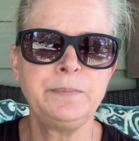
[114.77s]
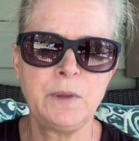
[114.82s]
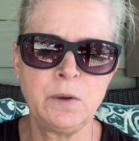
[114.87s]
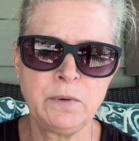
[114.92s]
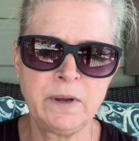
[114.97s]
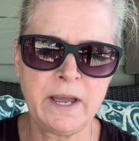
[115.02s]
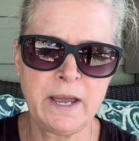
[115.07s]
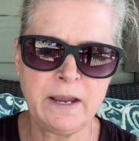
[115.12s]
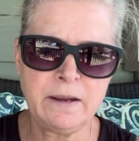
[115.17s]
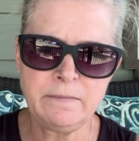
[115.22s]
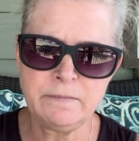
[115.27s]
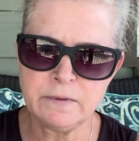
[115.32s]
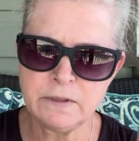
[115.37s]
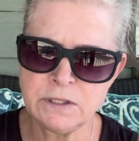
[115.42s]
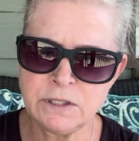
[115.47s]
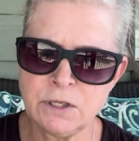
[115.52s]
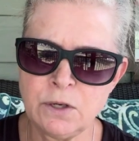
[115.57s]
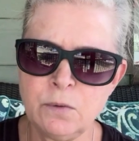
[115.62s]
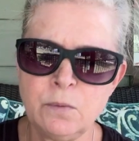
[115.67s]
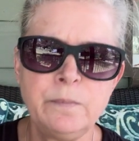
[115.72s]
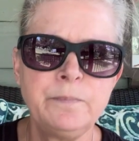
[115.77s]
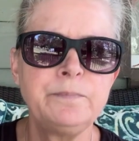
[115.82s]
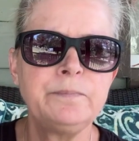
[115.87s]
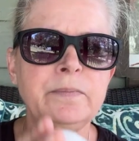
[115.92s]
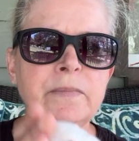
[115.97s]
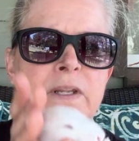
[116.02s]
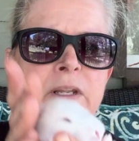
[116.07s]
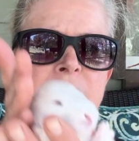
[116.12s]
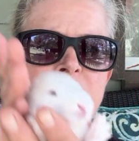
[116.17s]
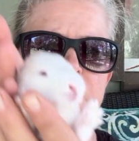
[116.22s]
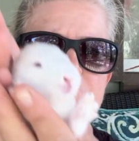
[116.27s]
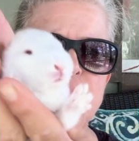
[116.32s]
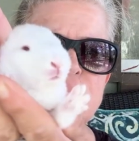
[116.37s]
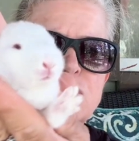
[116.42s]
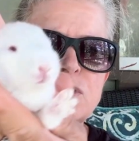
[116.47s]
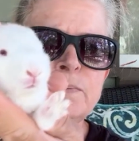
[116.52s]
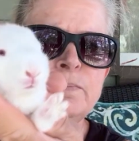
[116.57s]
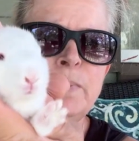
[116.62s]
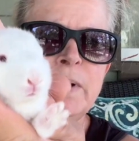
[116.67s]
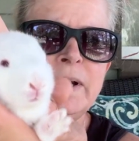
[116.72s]
Okay, so
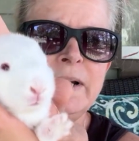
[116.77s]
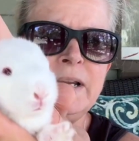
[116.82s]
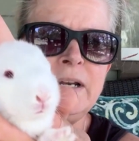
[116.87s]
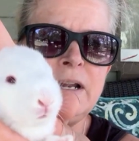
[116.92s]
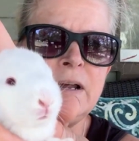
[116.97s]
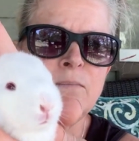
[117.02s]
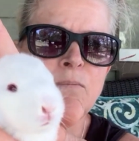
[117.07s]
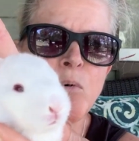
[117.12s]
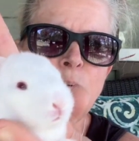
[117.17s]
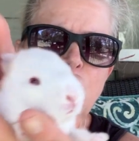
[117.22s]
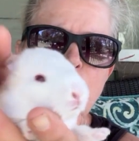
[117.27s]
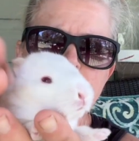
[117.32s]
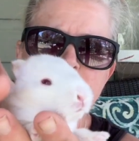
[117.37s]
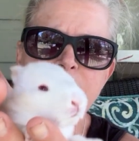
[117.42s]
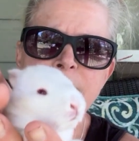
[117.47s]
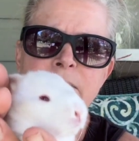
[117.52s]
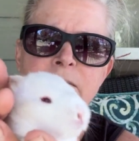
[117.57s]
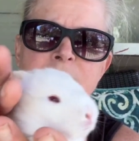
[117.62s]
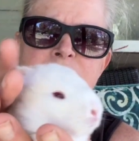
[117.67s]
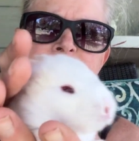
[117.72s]
here's bunny number 1.